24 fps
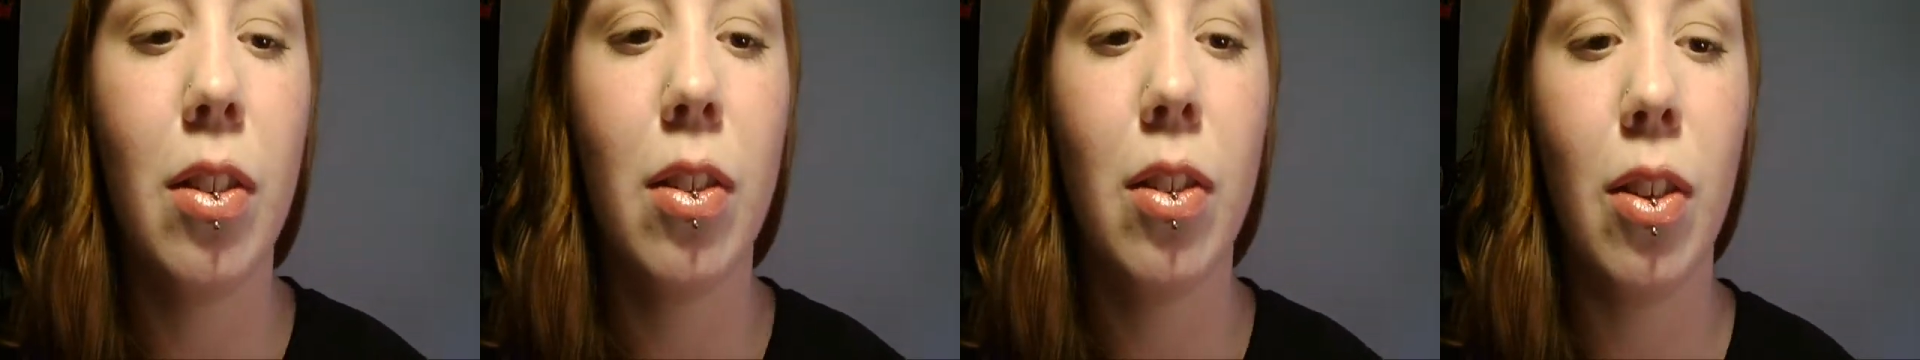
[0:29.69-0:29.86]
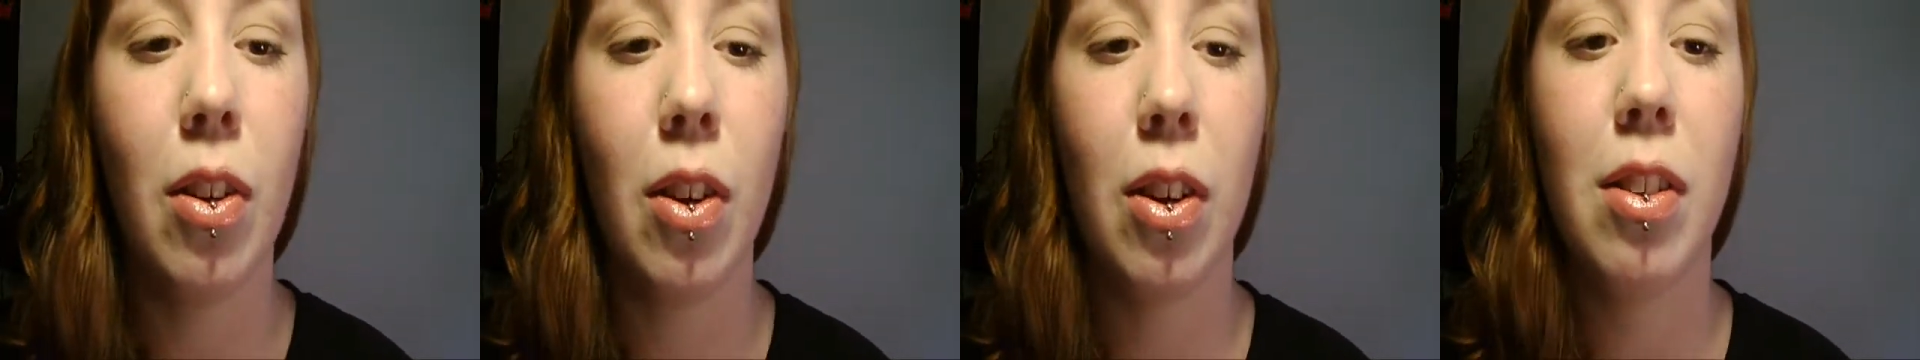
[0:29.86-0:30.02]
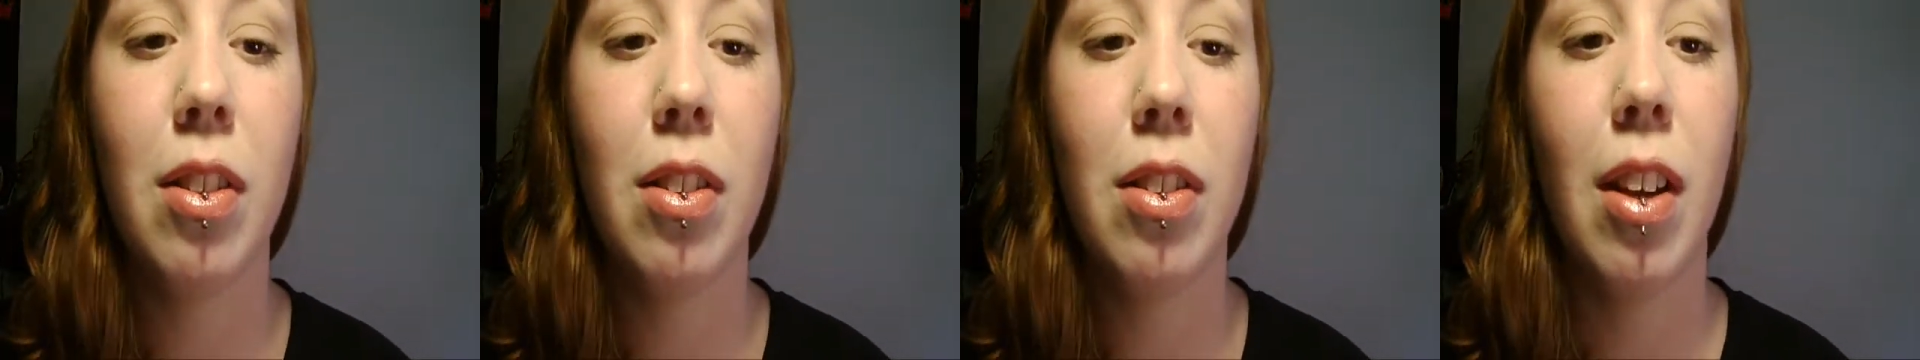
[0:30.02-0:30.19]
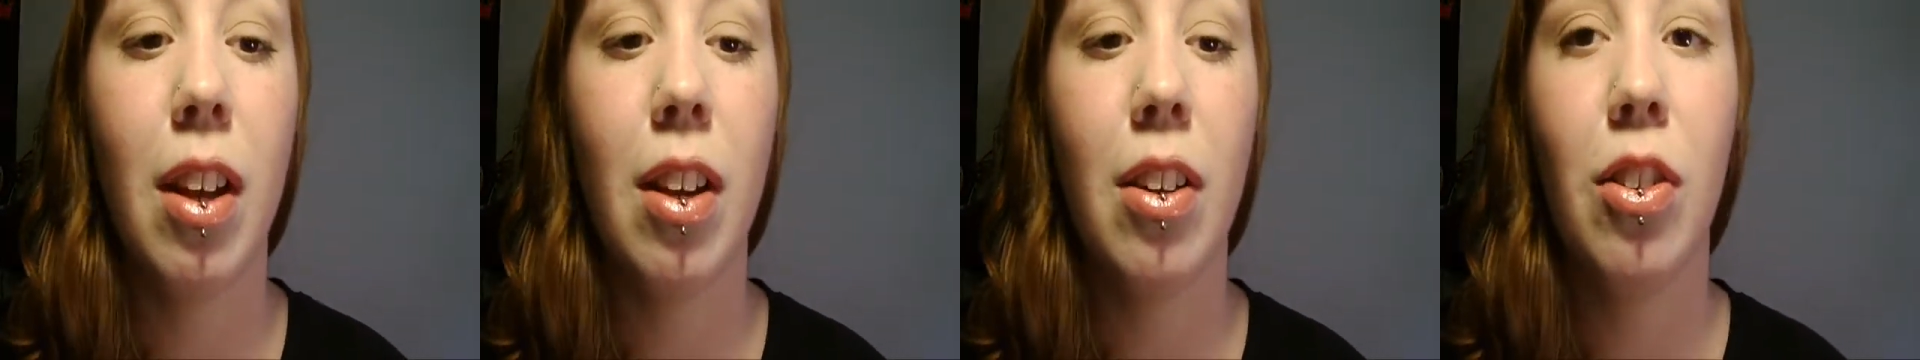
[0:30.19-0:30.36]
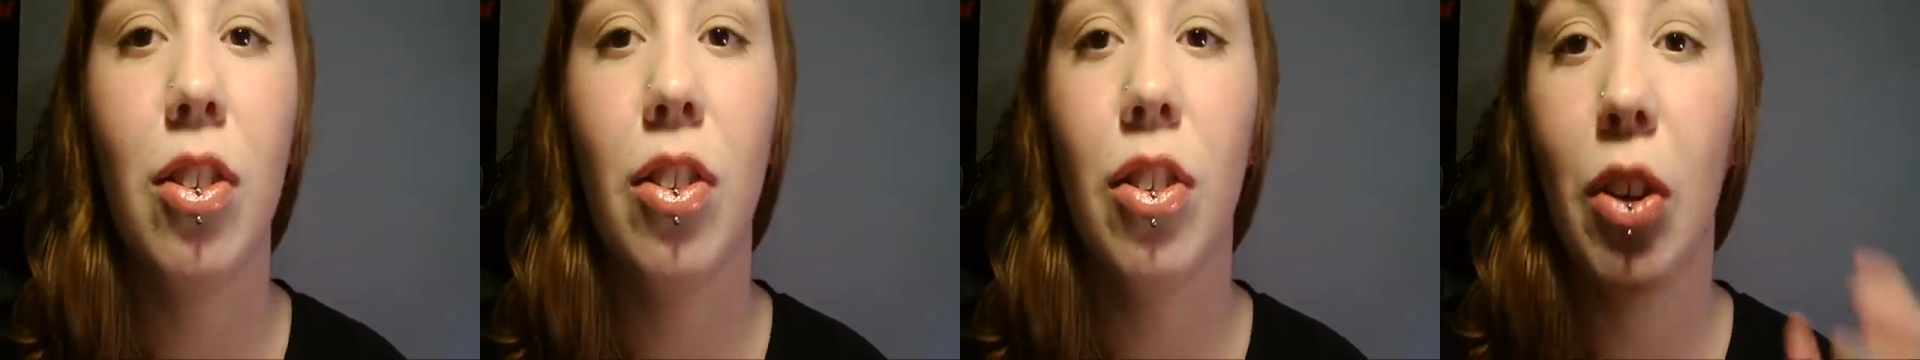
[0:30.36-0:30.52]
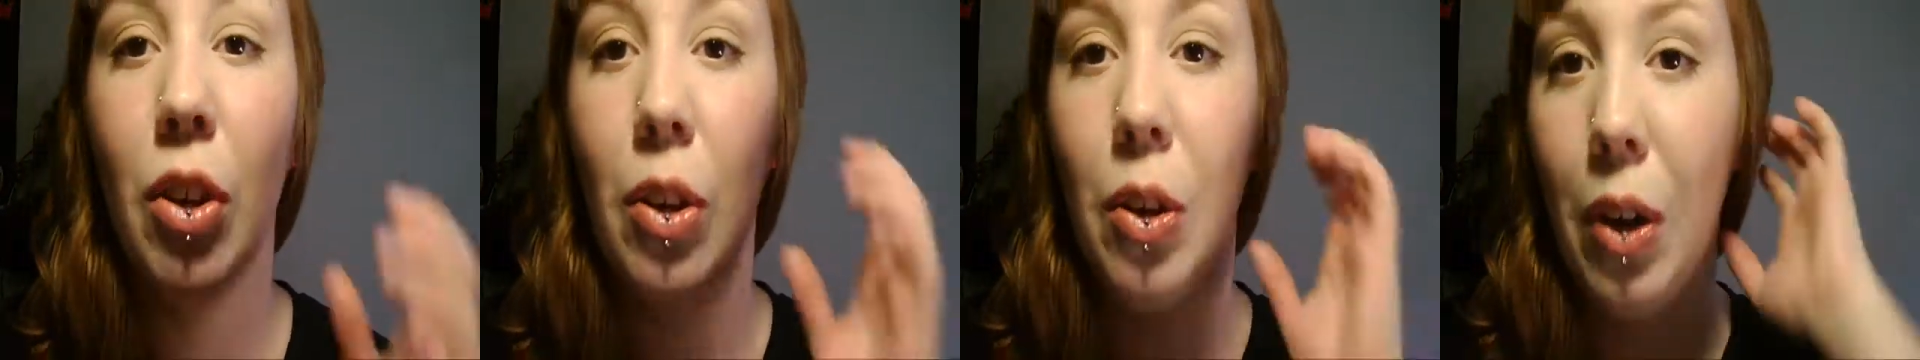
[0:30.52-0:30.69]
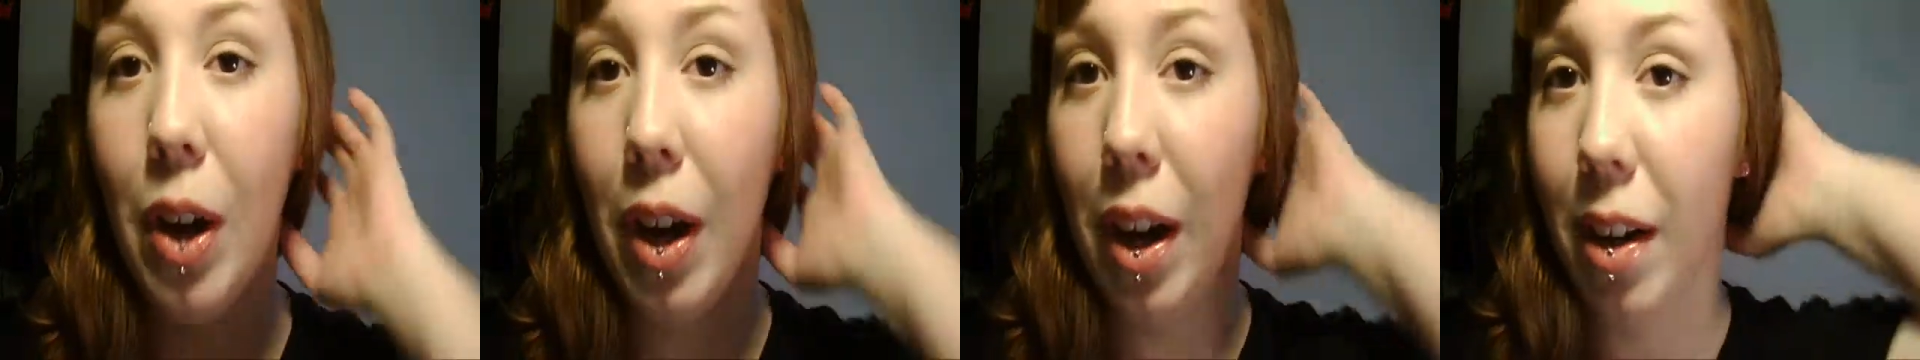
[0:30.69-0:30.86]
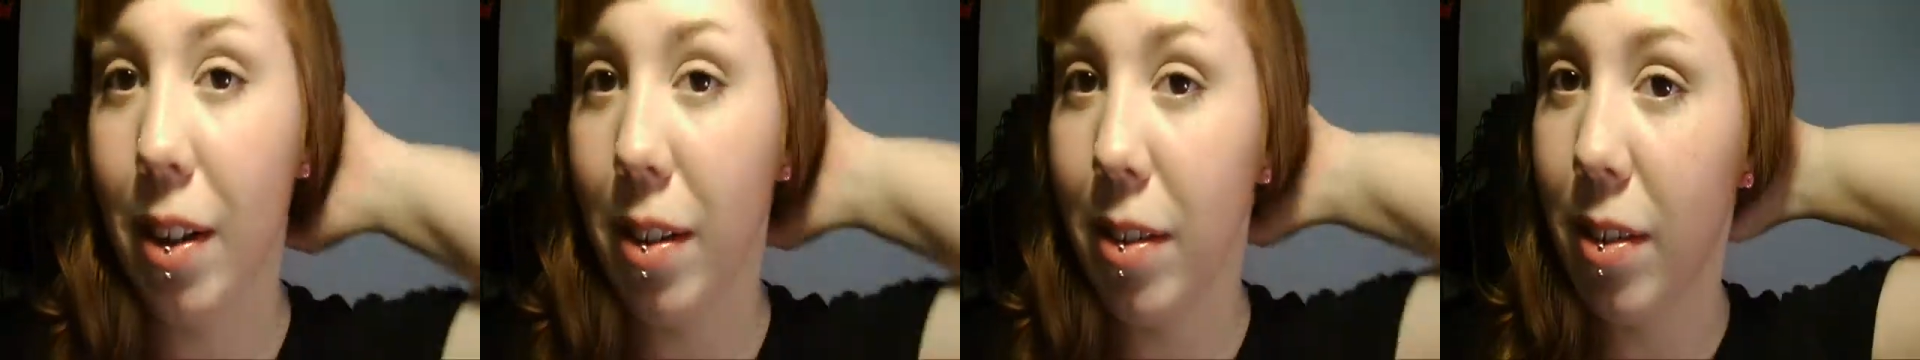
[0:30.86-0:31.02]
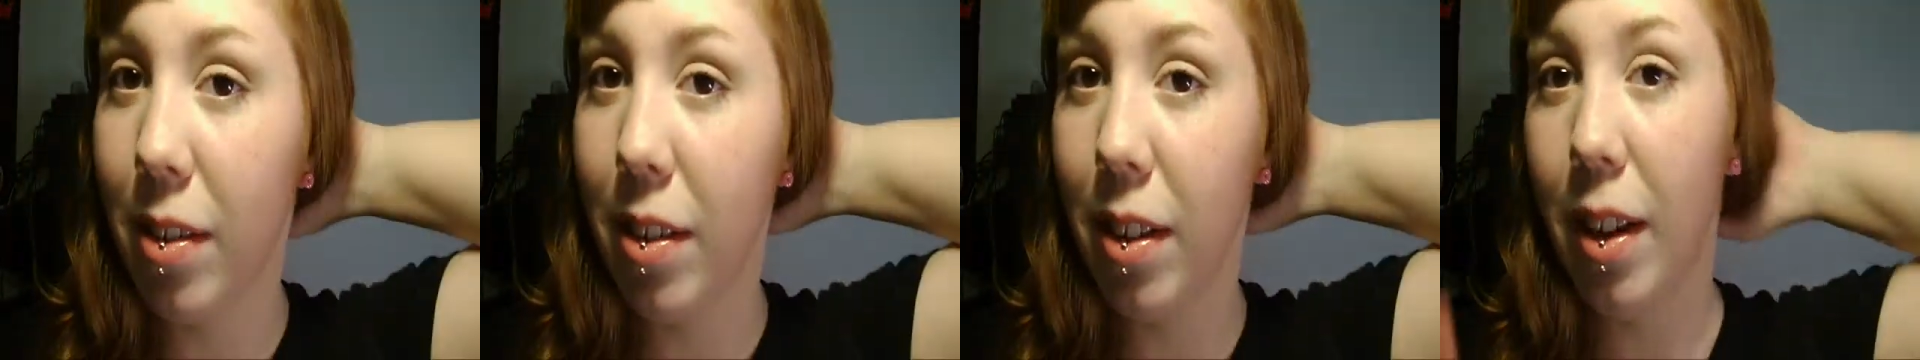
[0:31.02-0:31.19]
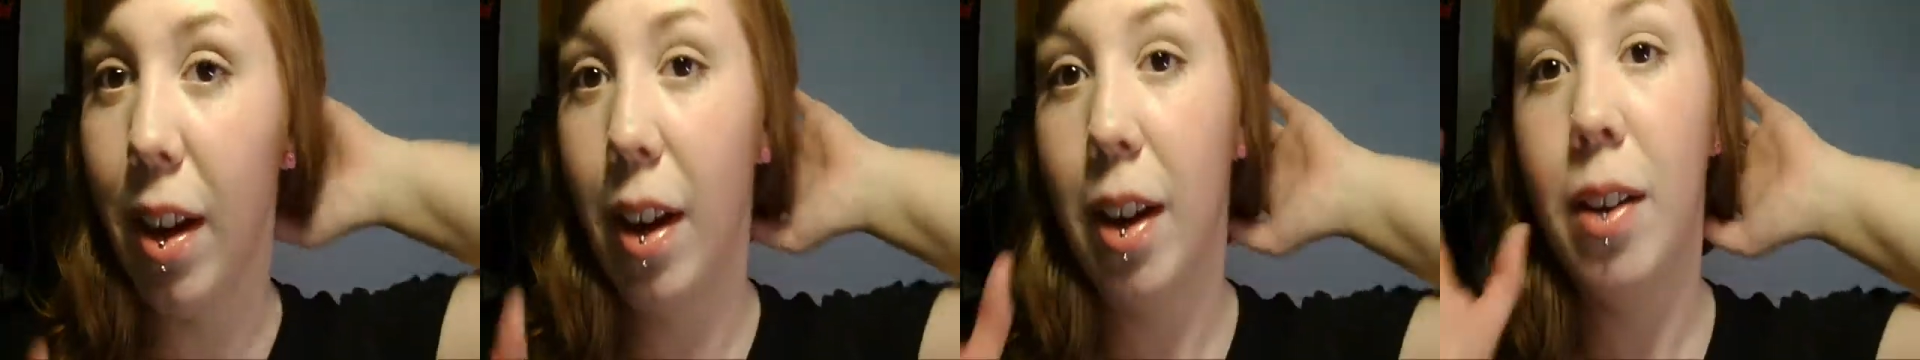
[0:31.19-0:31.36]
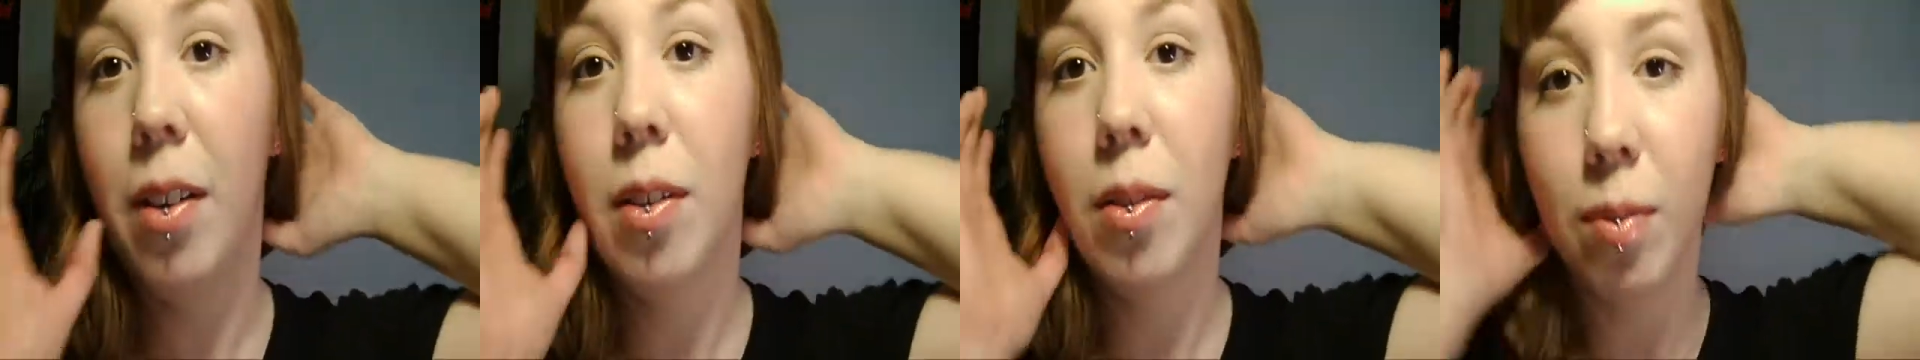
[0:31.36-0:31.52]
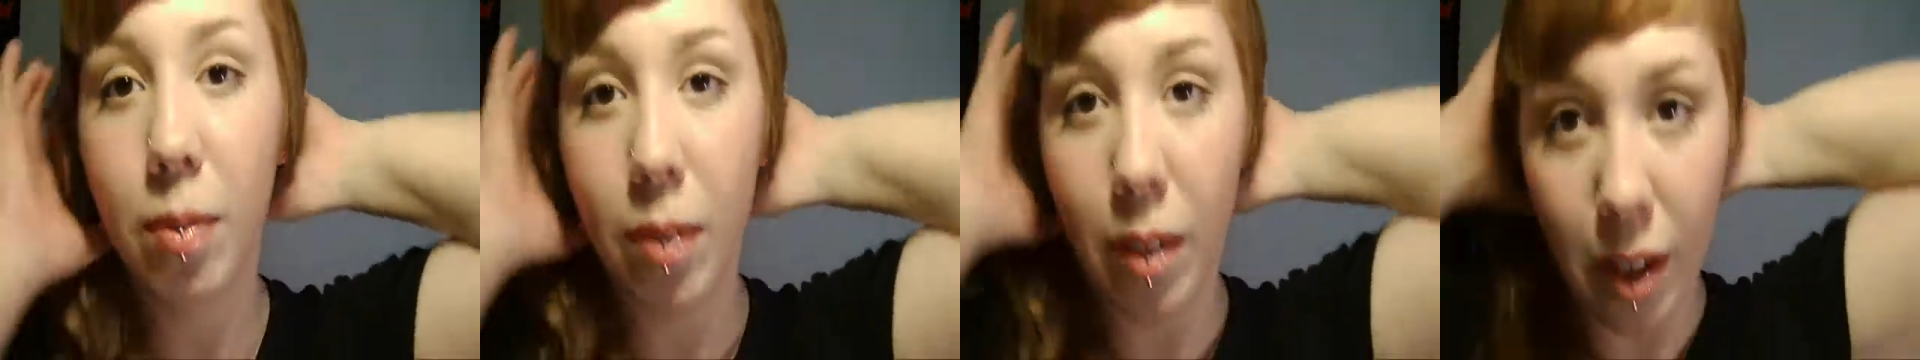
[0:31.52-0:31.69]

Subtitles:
So I decided to show you guys today.